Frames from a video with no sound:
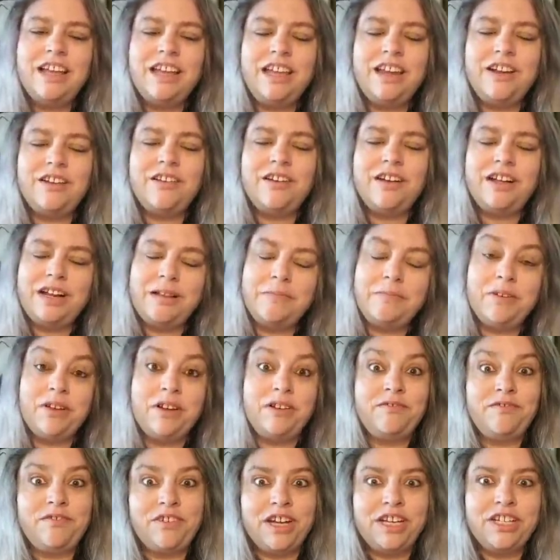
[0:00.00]
you know, Honey
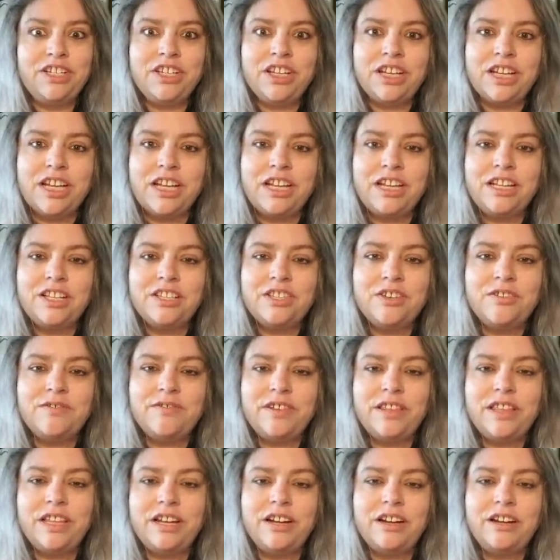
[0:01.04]
Butter Fried Chicken is
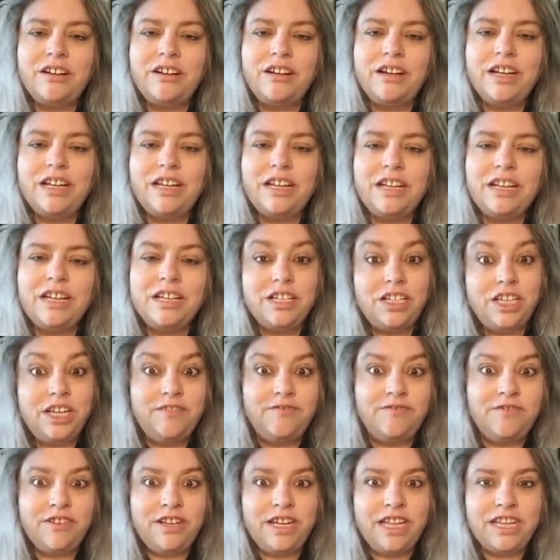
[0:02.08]
over there, and
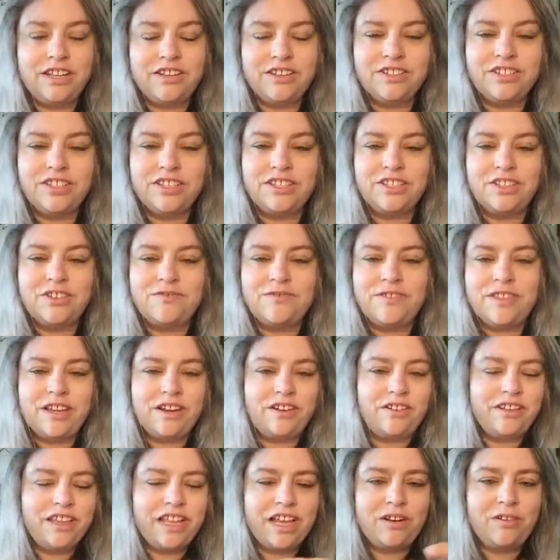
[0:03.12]
Chief O'Neill's is over
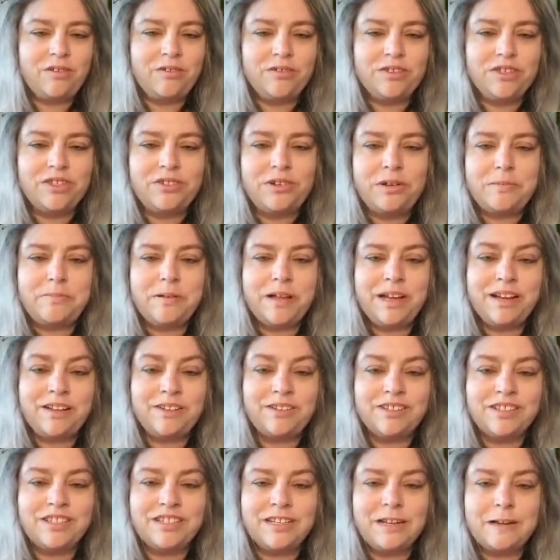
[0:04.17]
there, that whole strip on
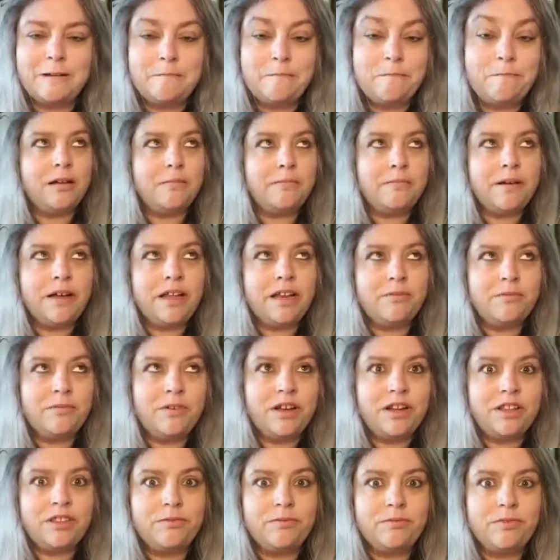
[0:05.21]
Elston. Up on
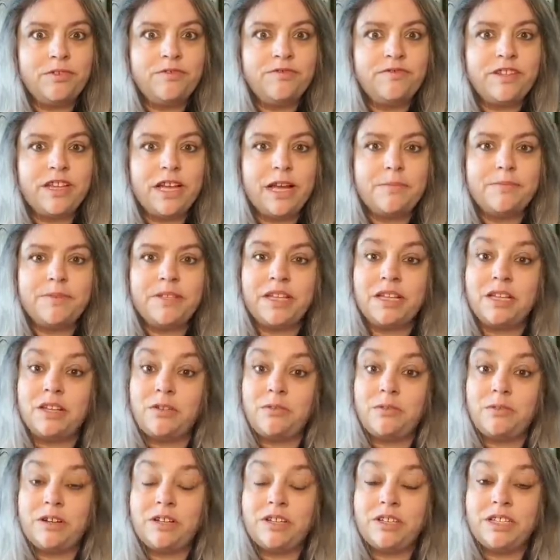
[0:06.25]
one of the rooftops on
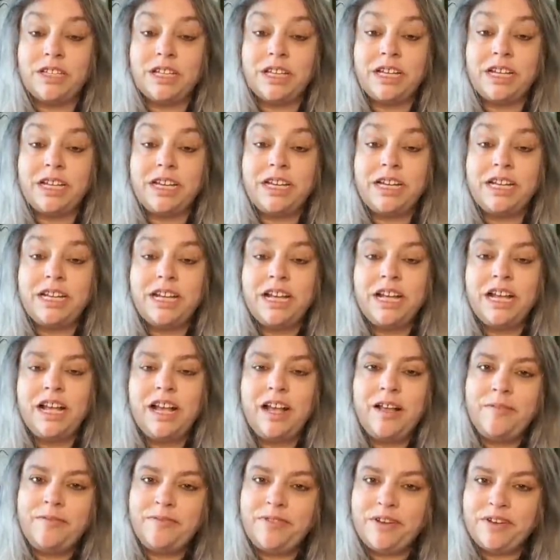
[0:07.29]
the north side,
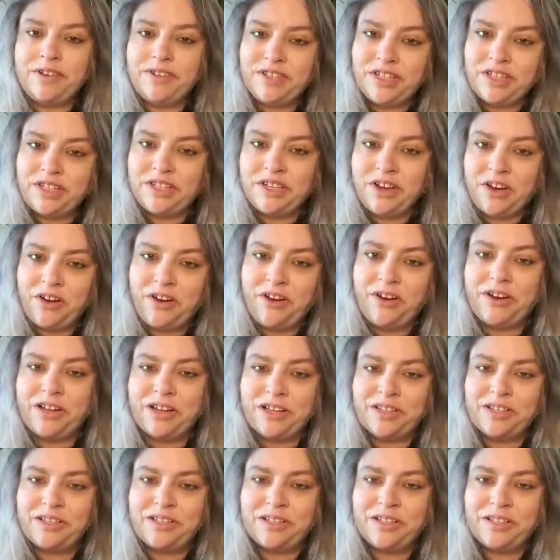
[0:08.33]
there's a
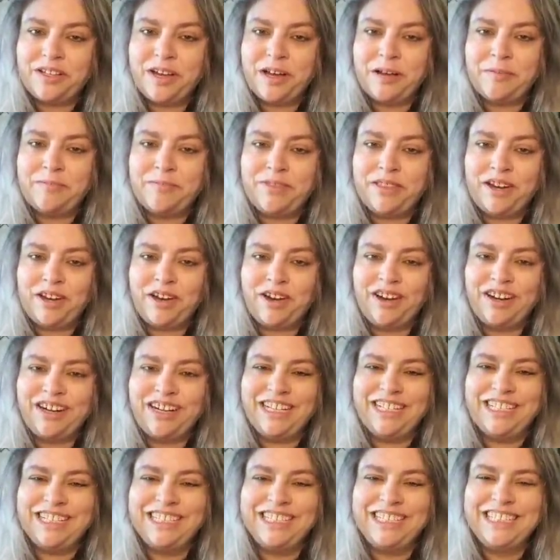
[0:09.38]
TARDIS up there.
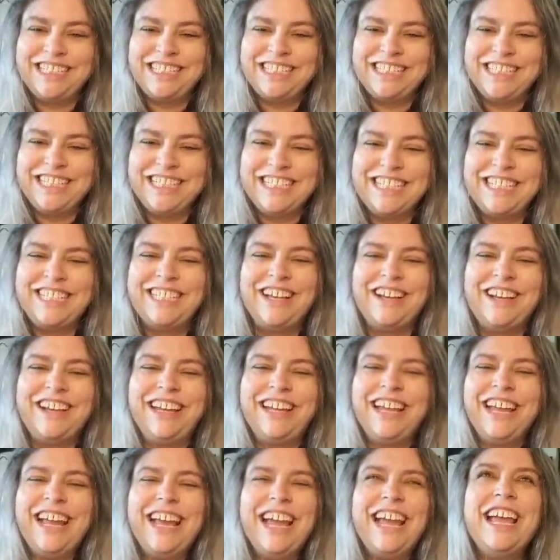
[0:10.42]

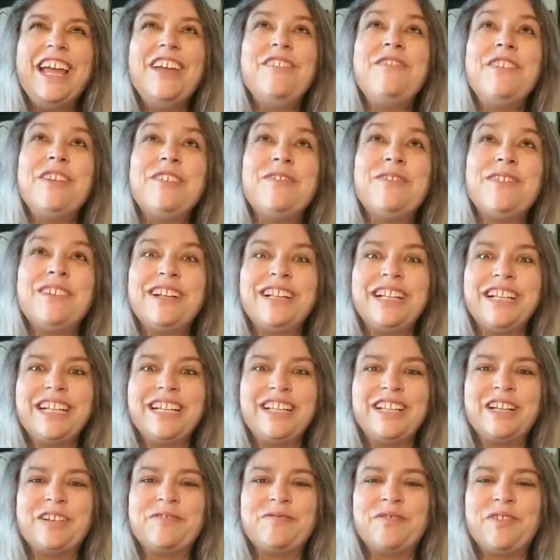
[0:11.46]
So if you really
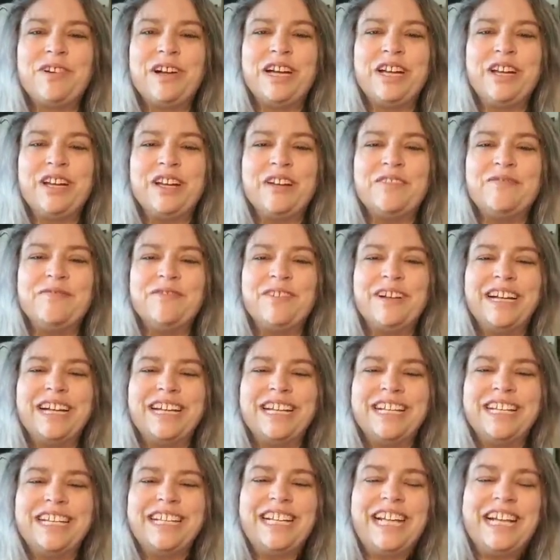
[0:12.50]
look for it, you can
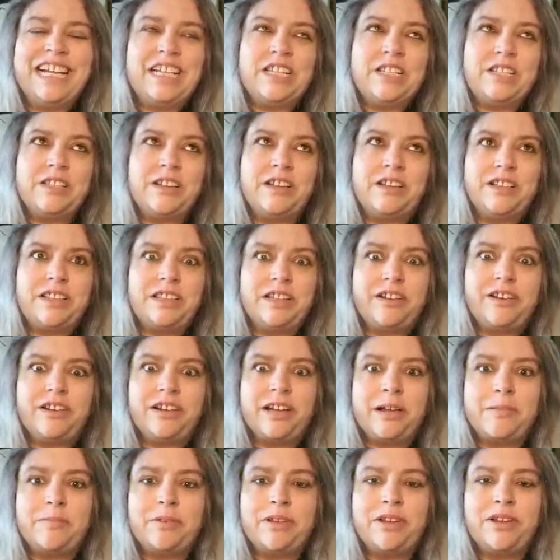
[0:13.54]
find it. I saw it there
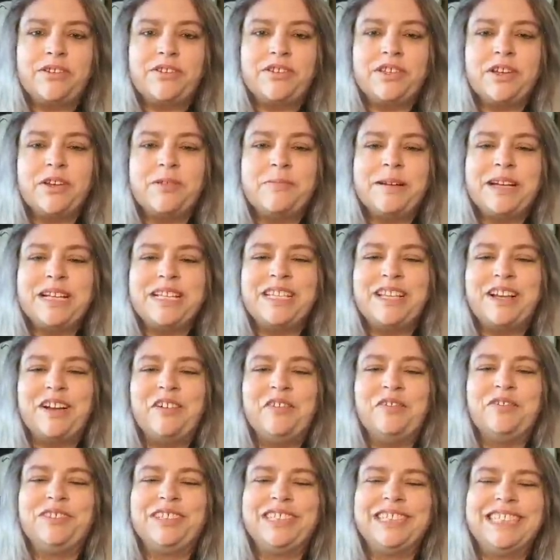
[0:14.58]
a couple years ago
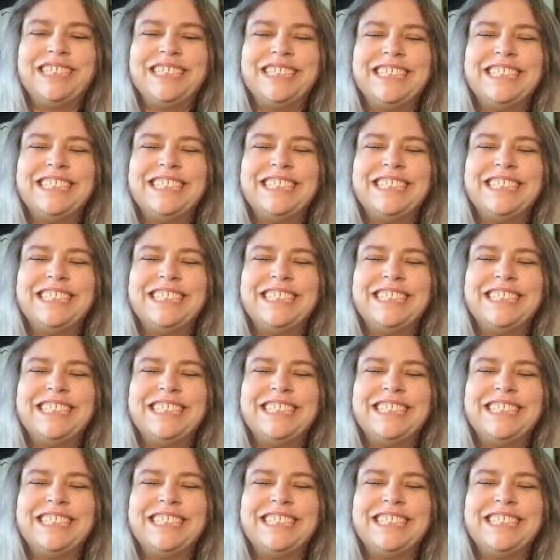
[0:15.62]
myself.